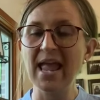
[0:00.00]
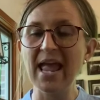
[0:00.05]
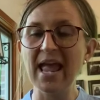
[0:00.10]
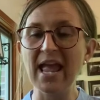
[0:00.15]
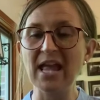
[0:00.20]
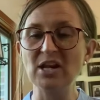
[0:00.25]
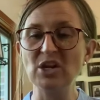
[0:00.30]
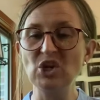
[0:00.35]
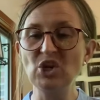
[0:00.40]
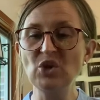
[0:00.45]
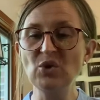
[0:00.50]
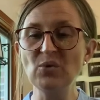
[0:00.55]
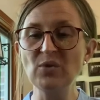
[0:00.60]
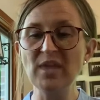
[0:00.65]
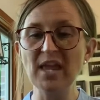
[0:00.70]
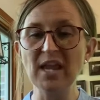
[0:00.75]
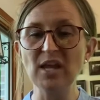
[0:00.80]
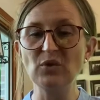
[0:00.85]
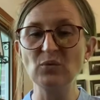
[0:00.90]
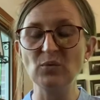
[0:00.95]
and knew
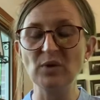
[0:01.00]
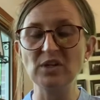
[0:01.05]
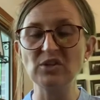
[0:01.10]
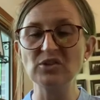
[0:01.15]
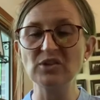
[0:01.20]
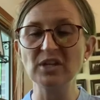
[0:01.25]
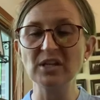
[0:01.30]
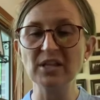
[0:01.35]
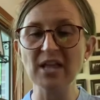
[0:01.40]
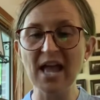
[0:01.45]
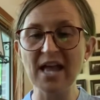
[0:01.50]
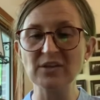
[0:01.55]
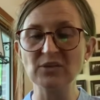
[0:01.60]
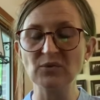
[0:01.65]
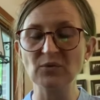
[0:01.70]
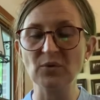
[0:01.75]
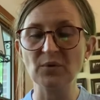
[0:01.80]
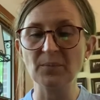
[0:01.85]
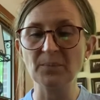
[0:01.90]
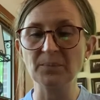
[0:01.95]
they had reached the
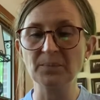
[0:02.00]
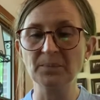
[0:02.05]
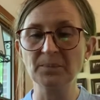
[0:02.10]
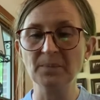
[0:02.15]
classroom.